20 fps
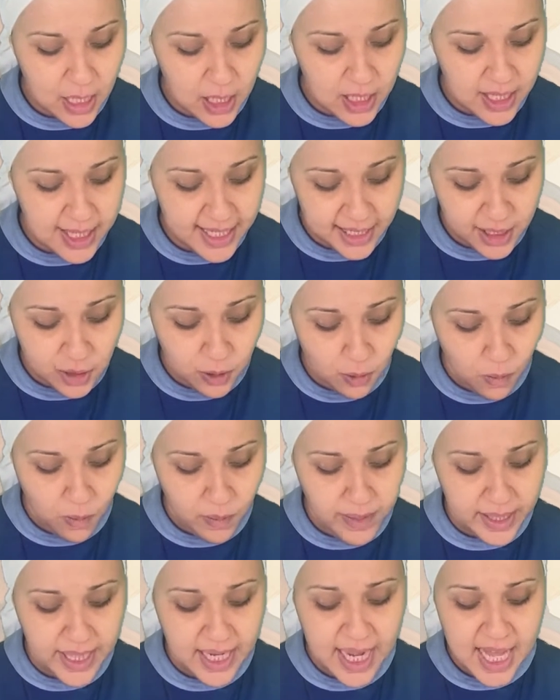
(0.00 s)
his
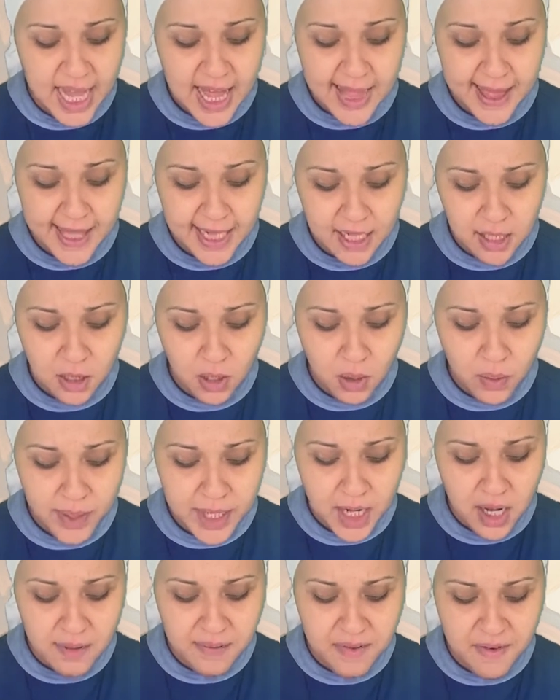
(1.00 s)
glory, the glory
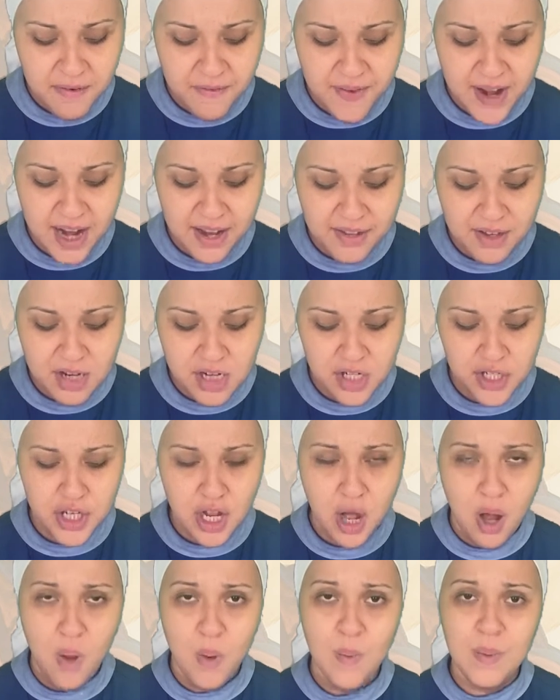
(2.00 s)
of a Father's
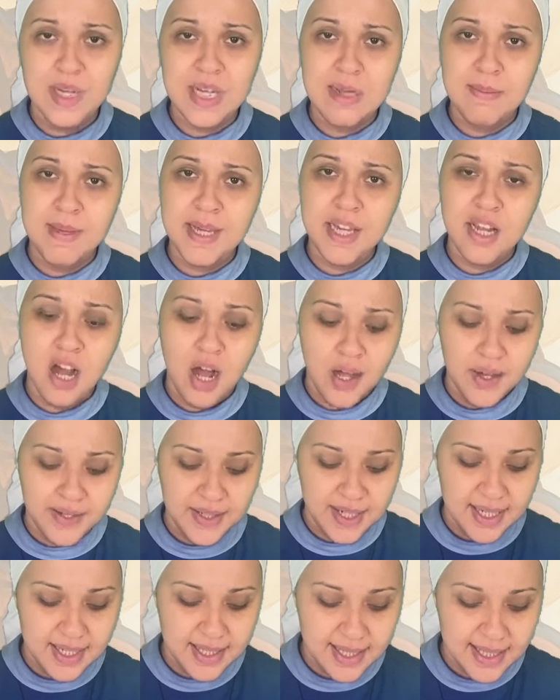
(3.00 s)
only
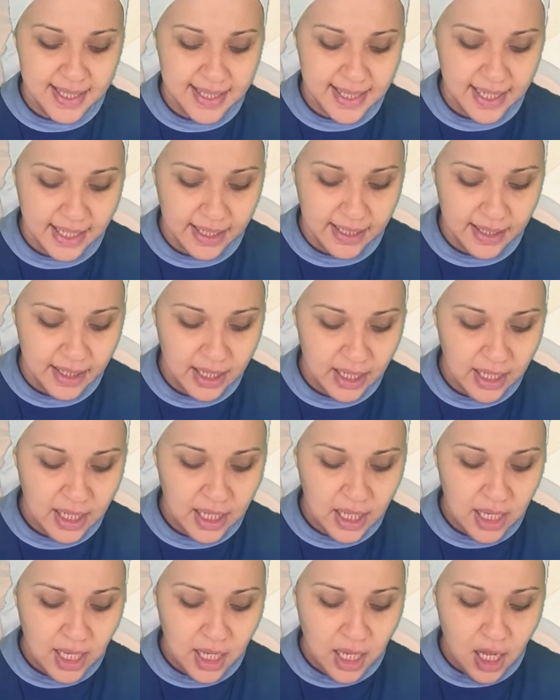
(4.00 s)
begotten Son,
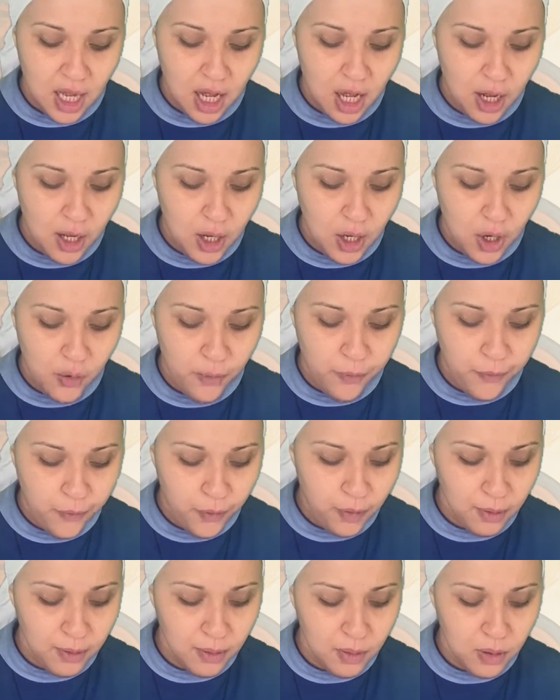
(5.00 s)

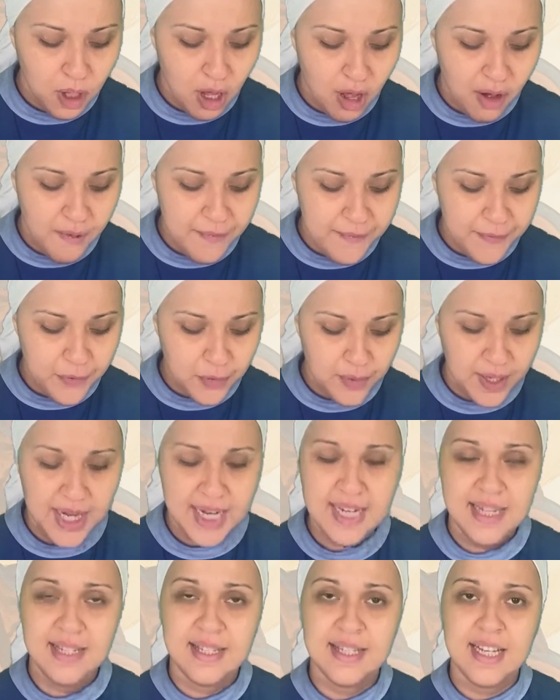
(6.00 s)
full of
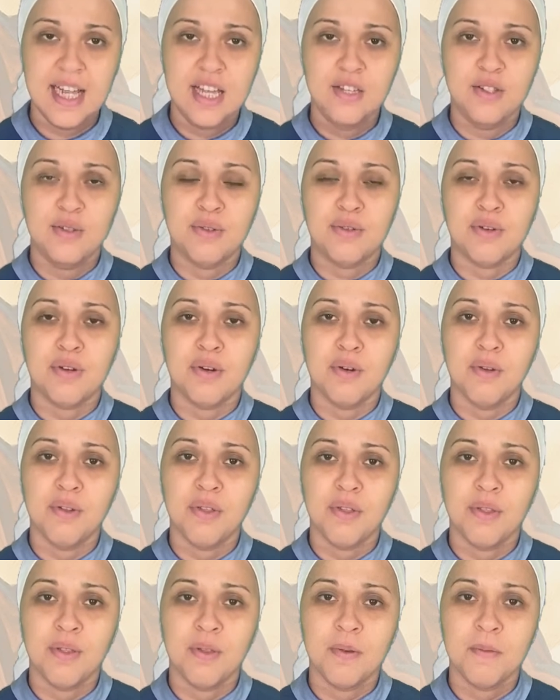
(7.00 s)
grace and
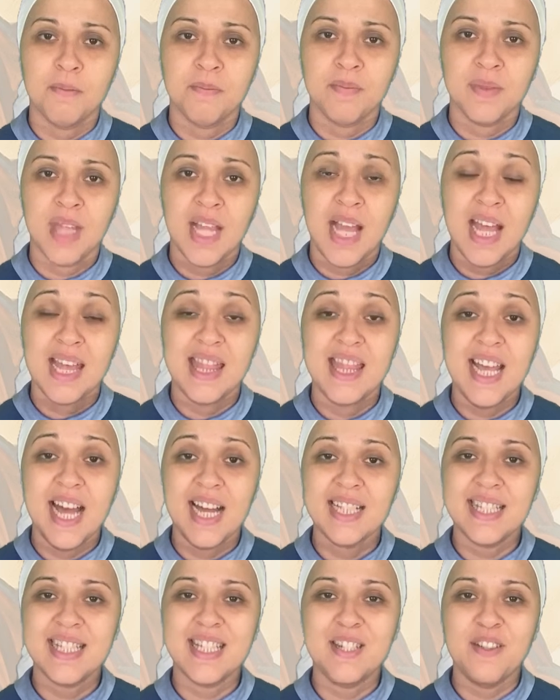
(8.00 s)
truth.
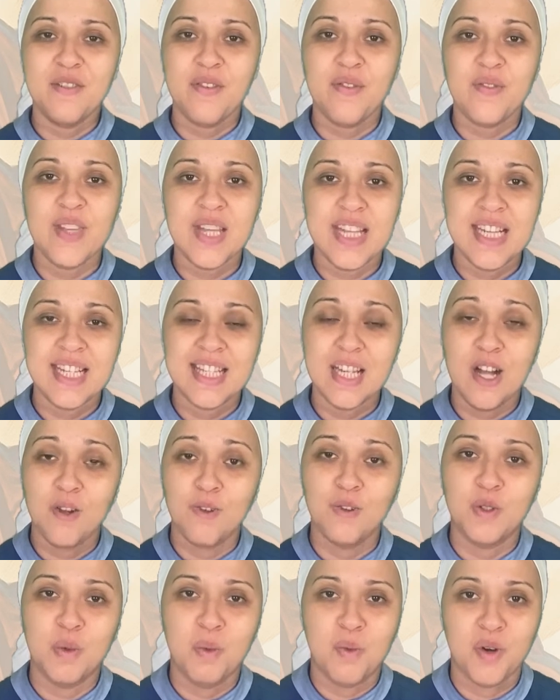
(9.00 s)
That's the feast
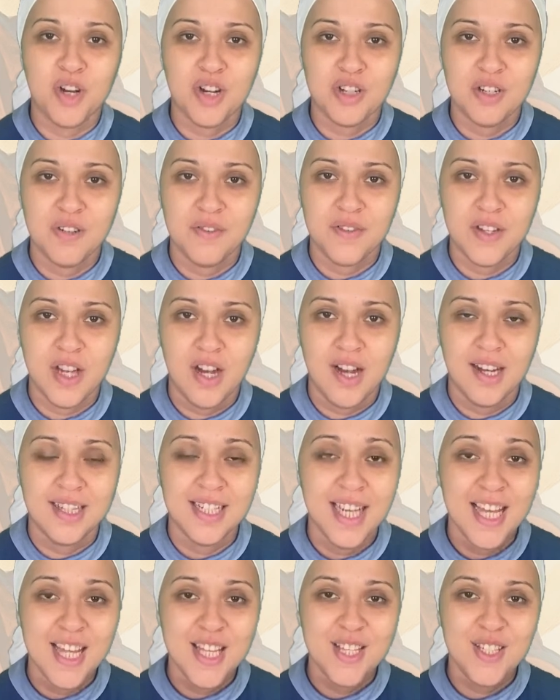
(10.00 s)
of the Word of God.
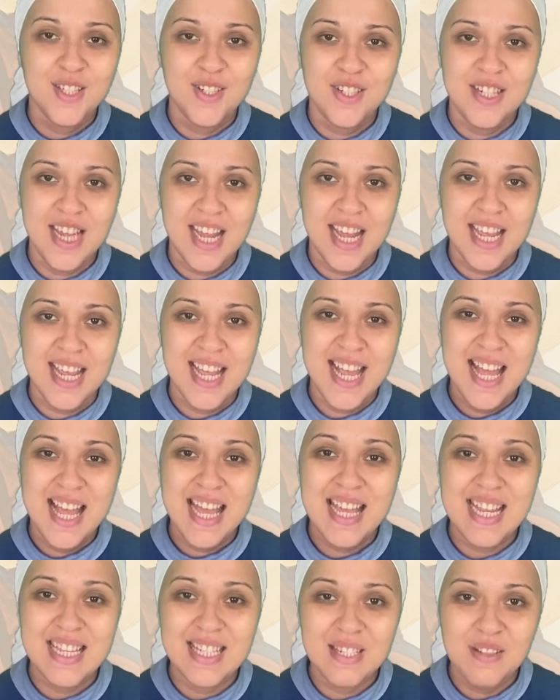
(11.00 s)
Today
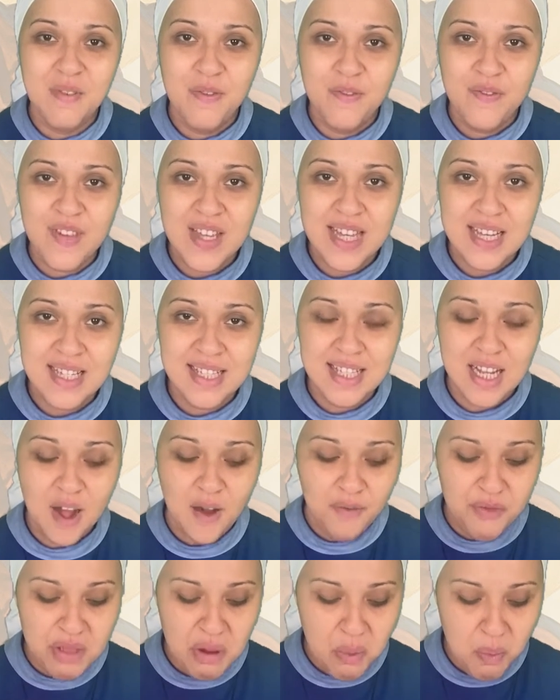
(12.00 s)
is the feast
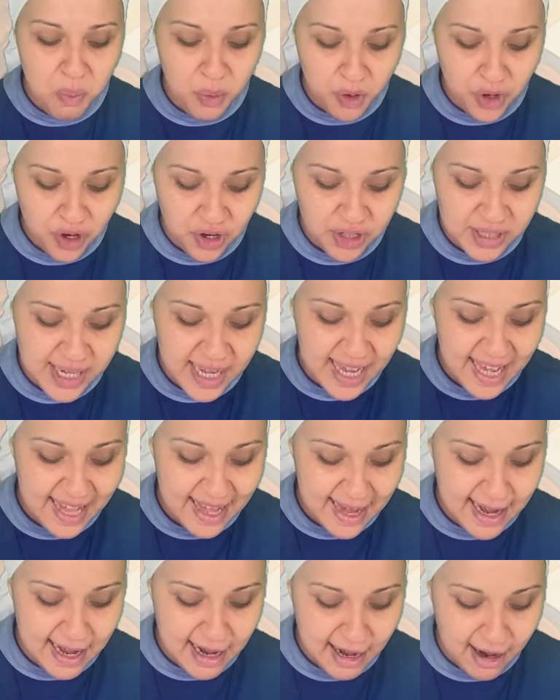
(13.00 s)
of the Word
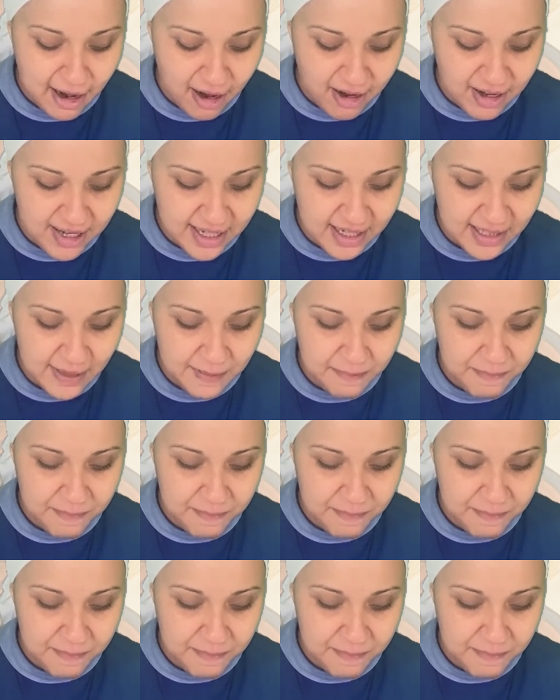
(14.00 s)
incarnate.